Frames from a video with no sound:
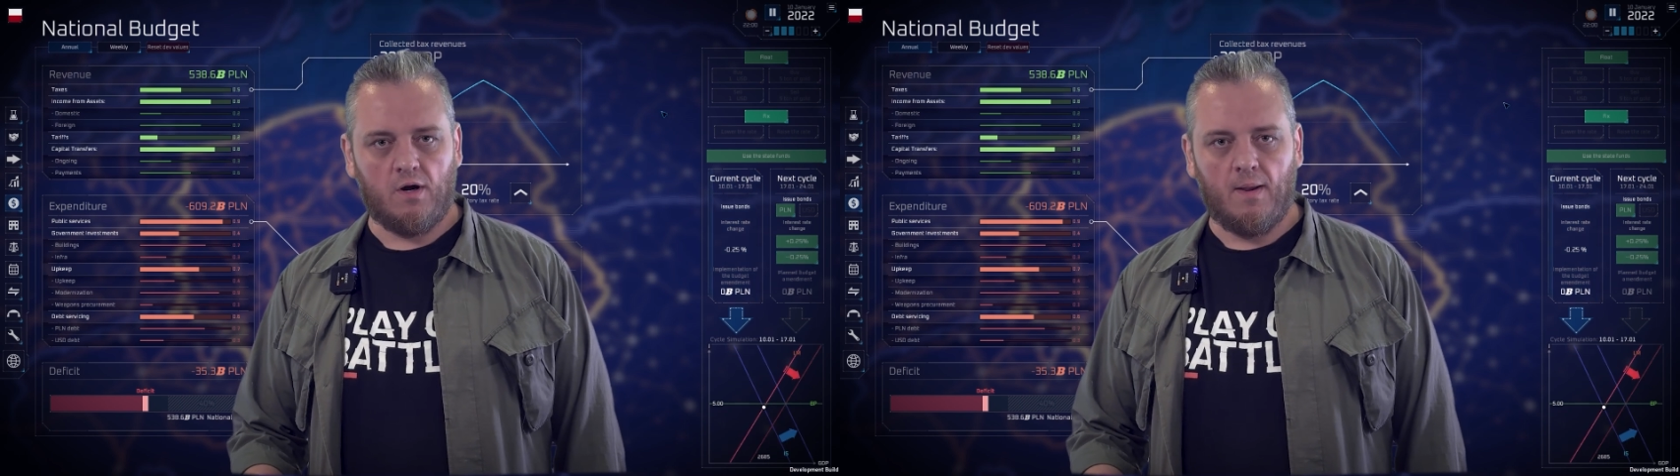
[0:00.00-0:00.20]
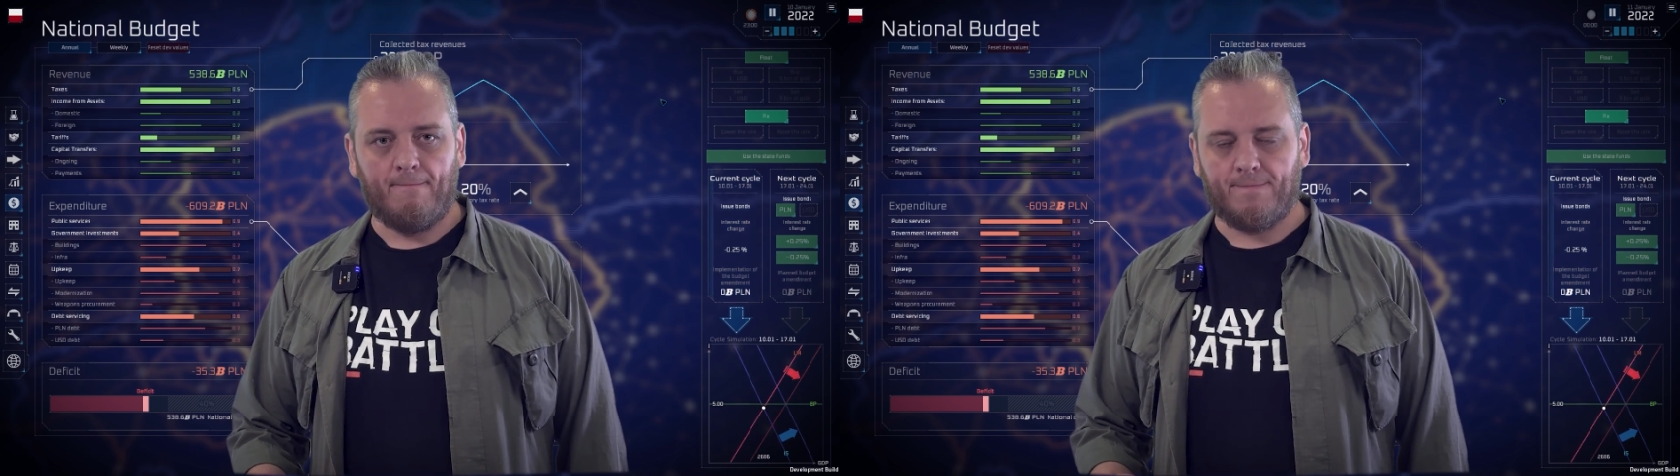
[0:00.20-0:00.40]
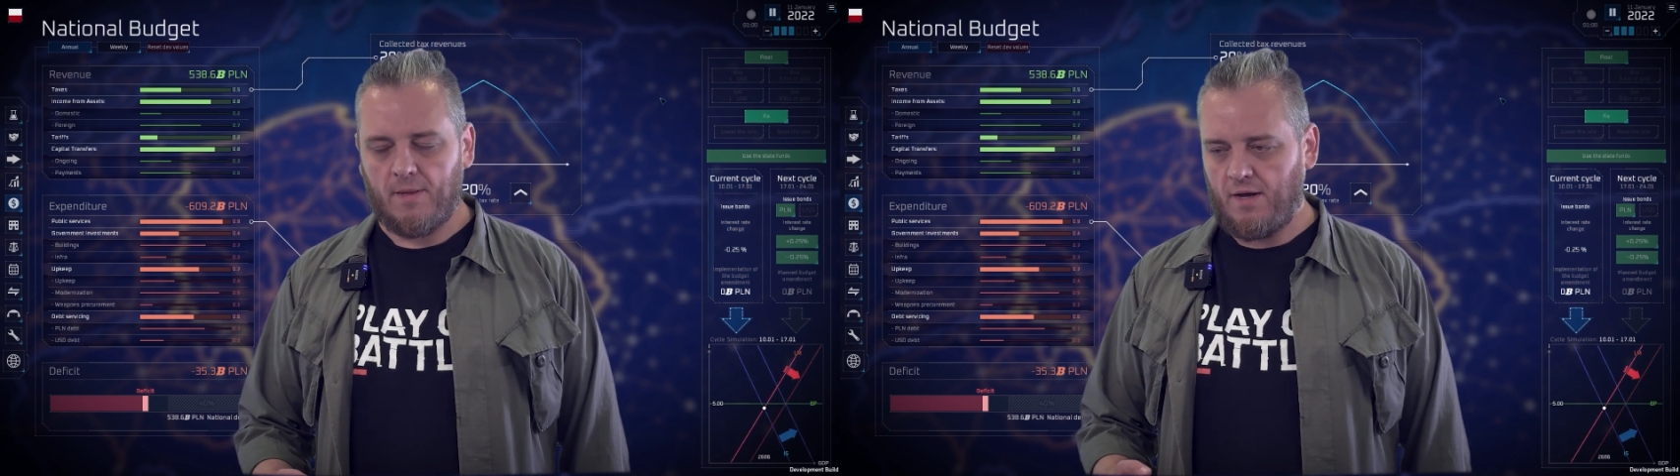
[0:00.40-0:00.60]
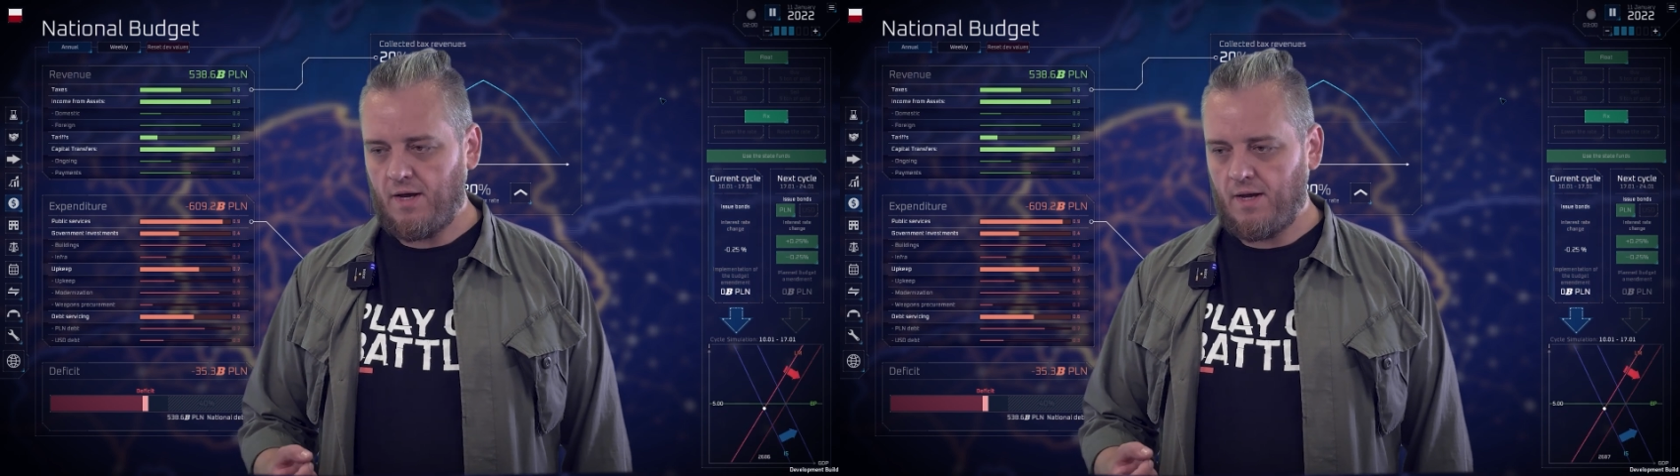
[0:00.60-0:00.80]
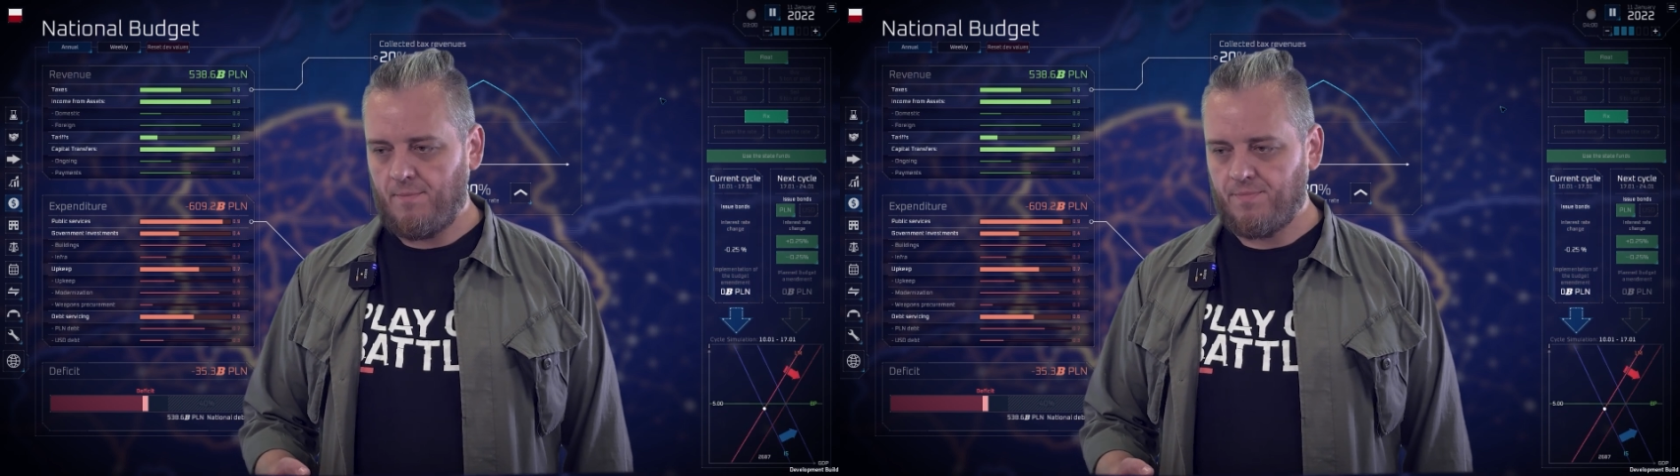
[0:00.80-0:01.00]
um,
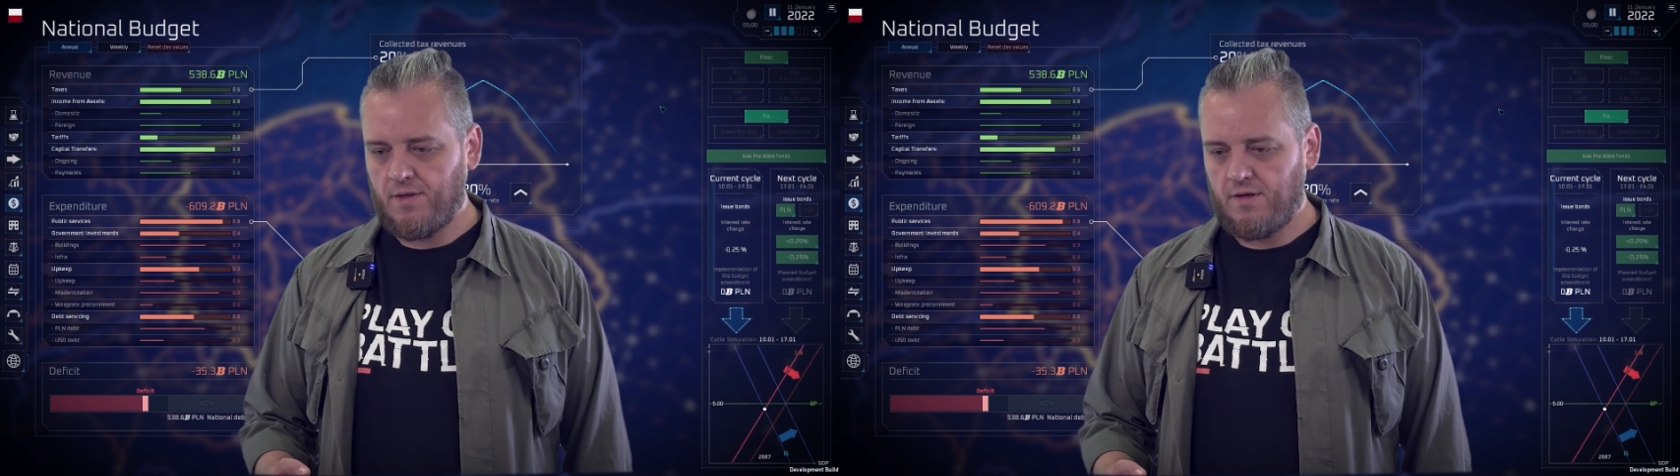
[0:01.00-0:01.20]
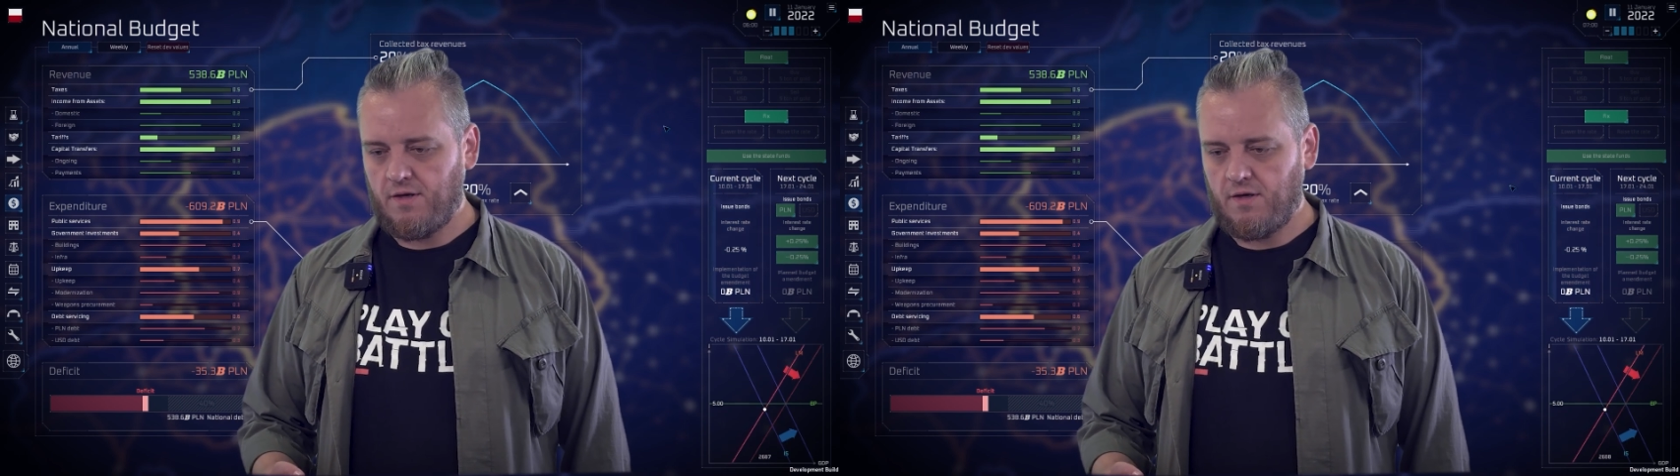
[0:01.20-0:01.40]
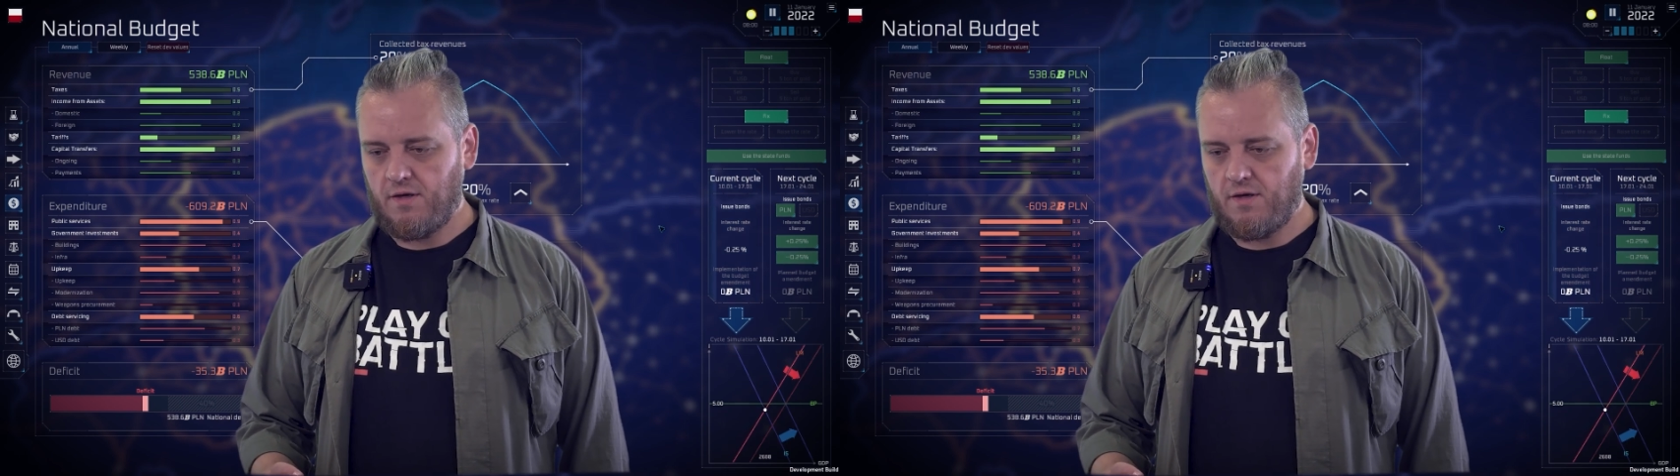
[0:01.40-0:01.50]
uh,